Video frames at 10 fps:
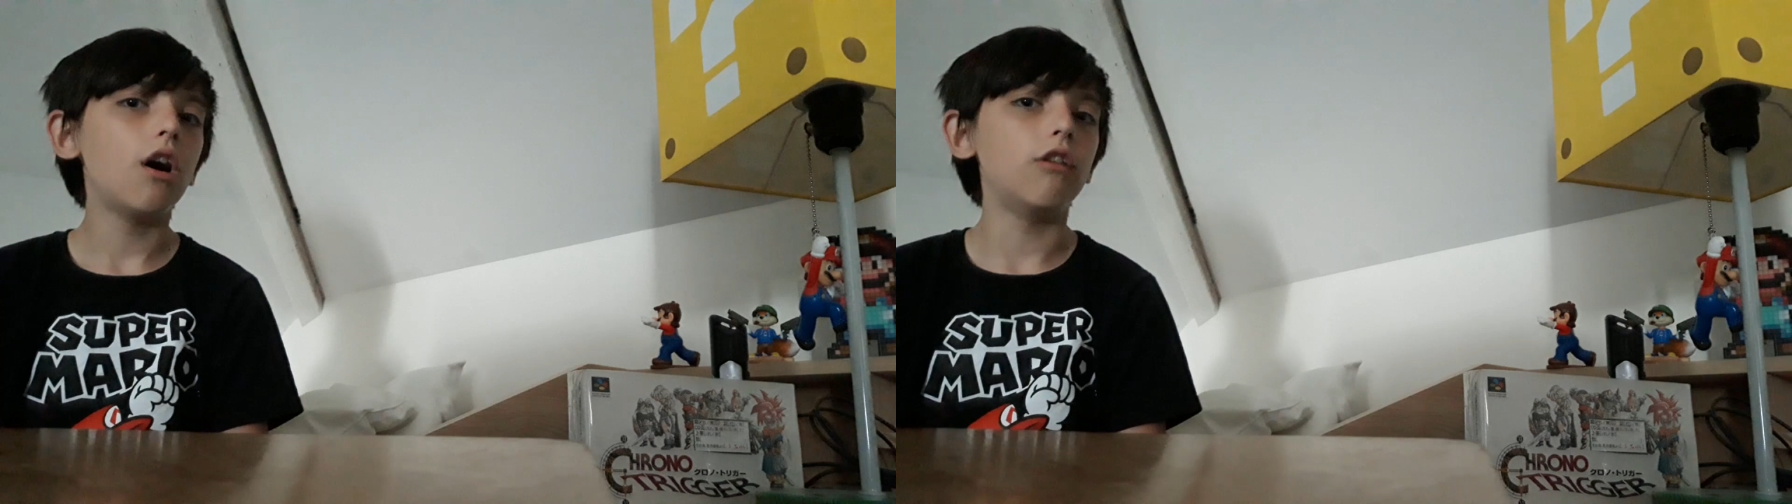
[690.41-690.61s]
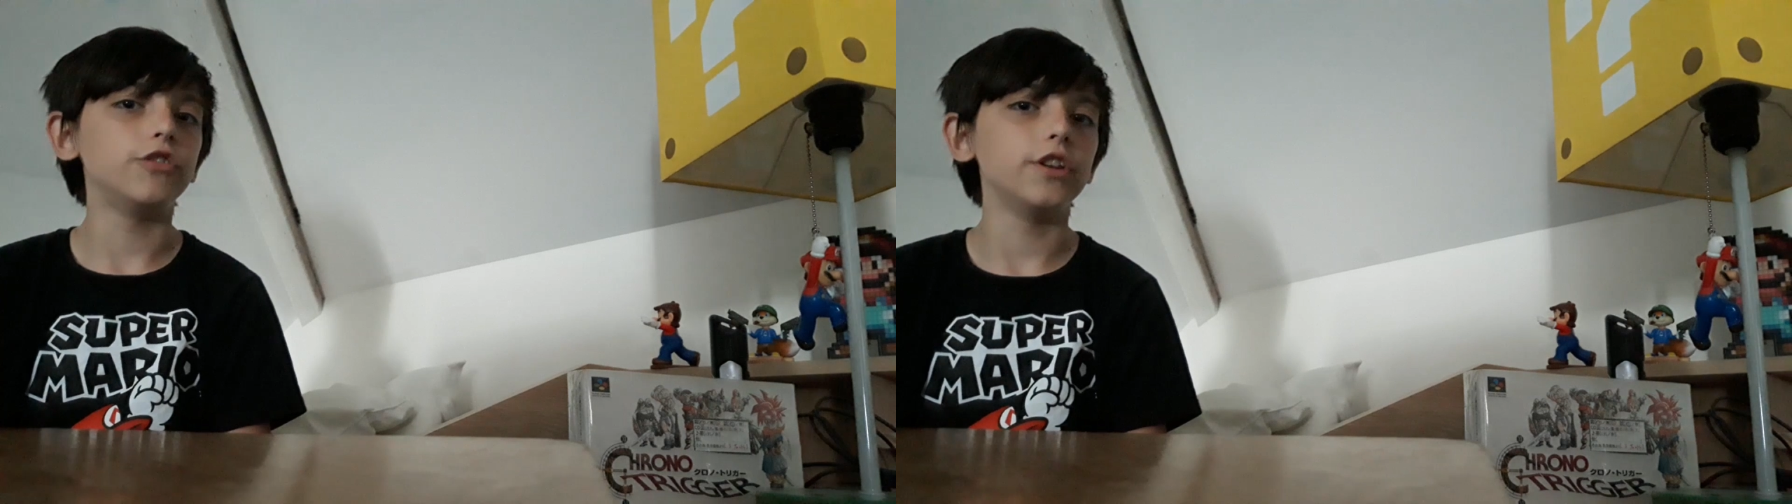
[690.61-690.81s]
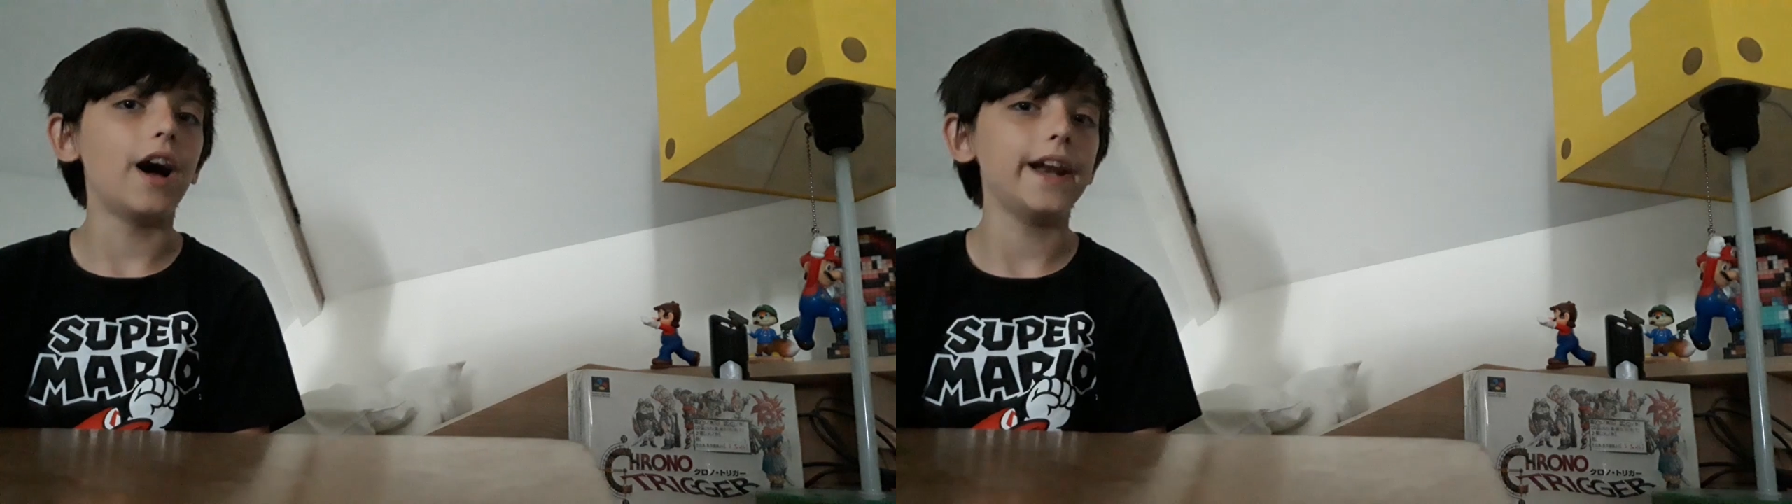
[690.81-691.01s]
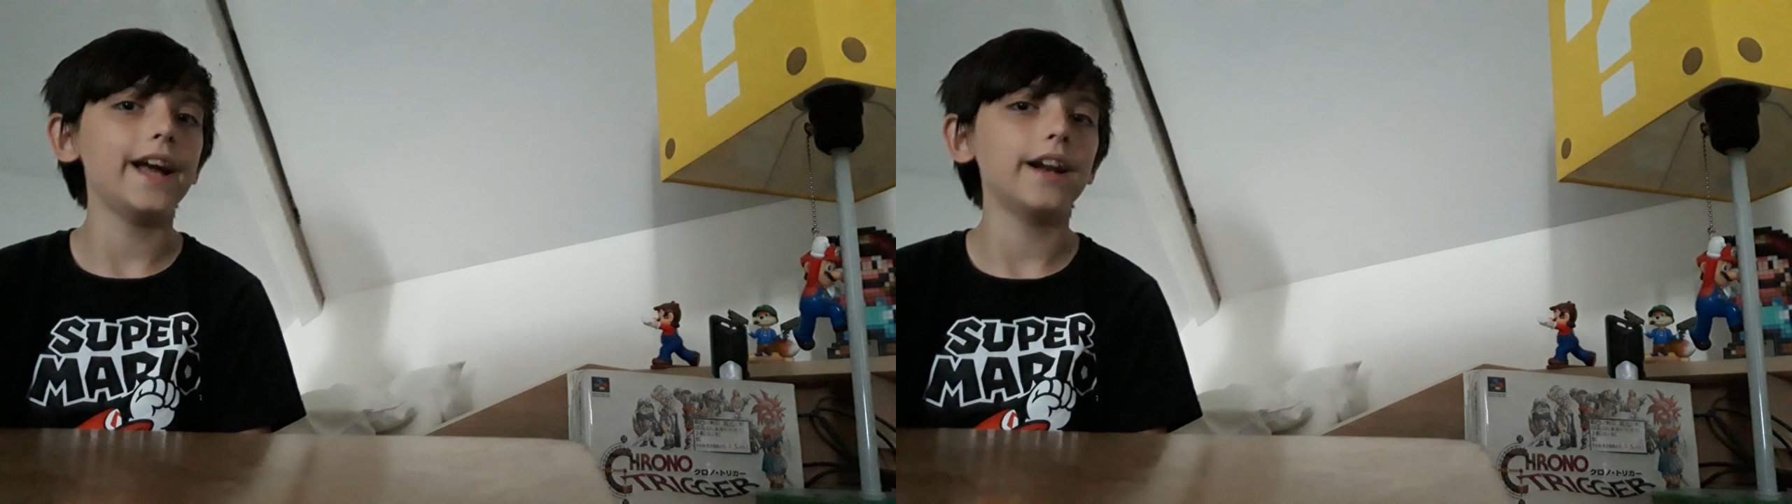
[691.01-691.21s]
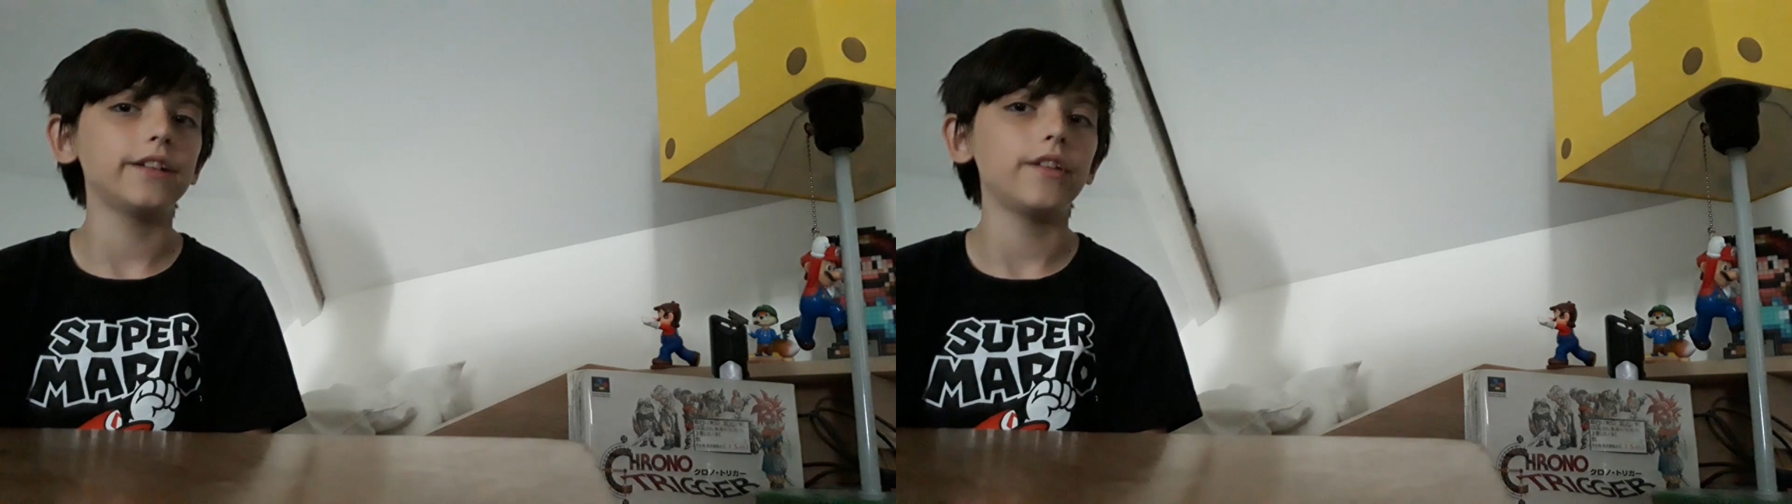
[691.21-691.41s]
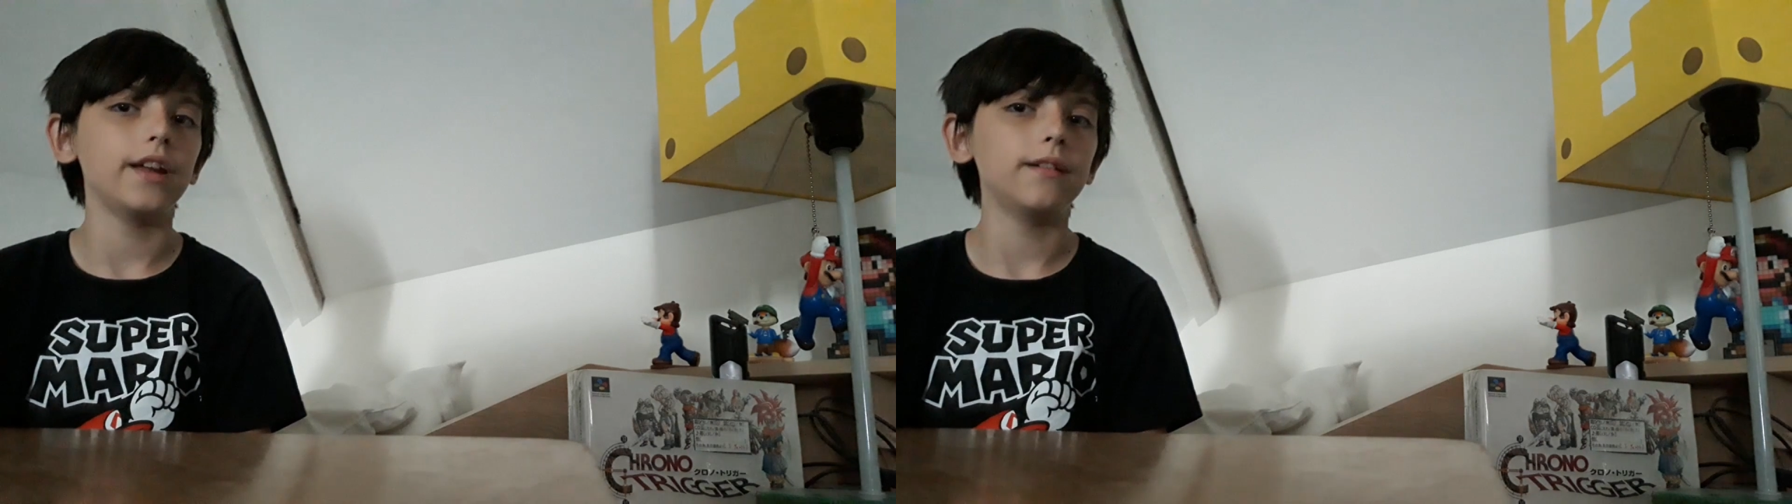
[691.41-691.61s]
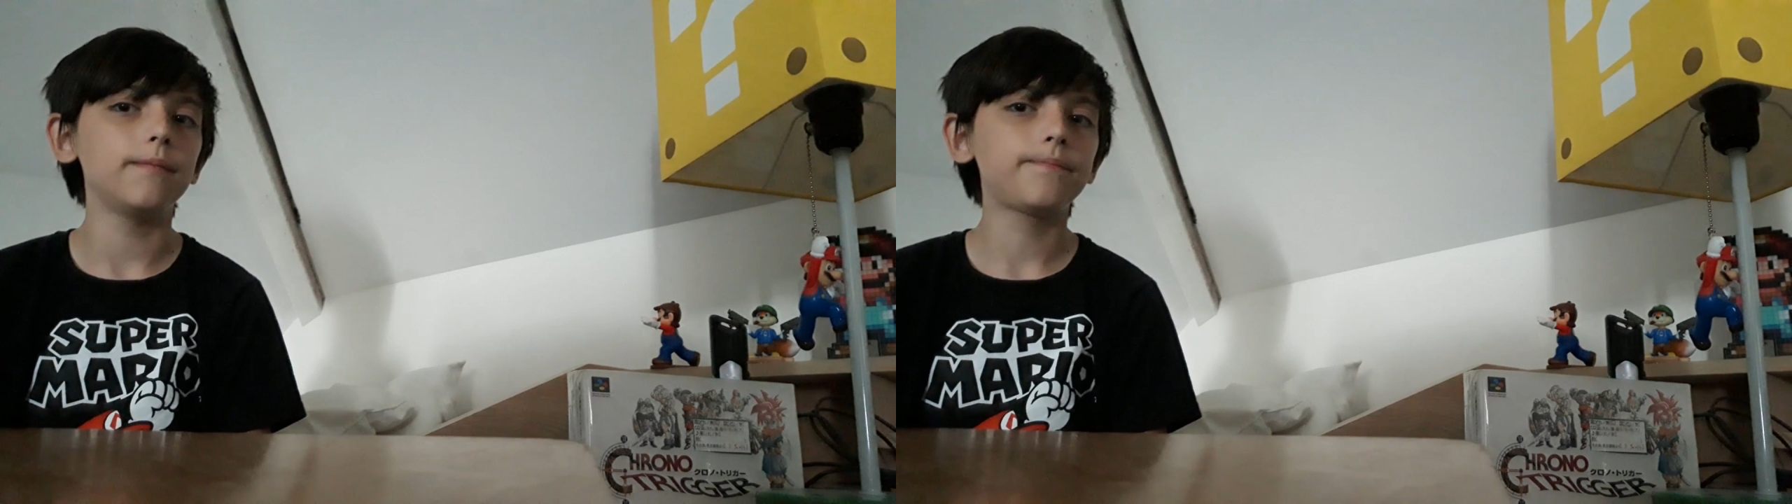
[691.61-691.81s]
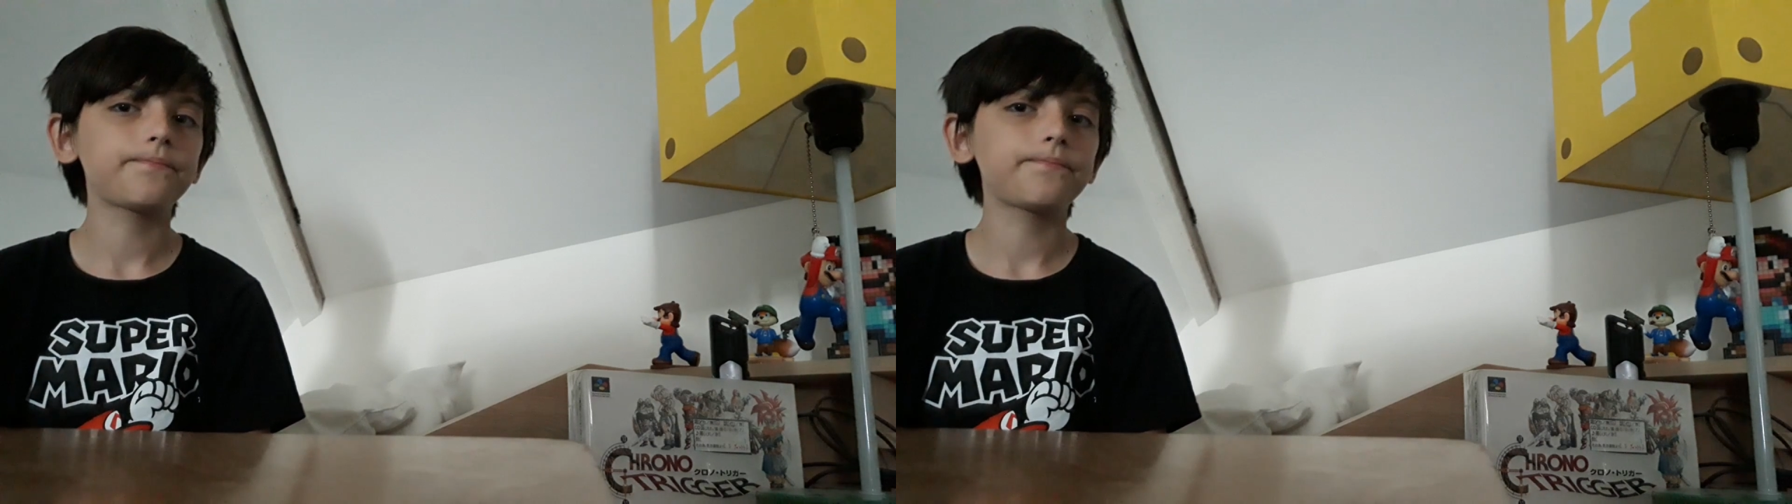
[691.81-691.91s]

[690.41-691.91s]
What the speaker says: of 9 out of 10.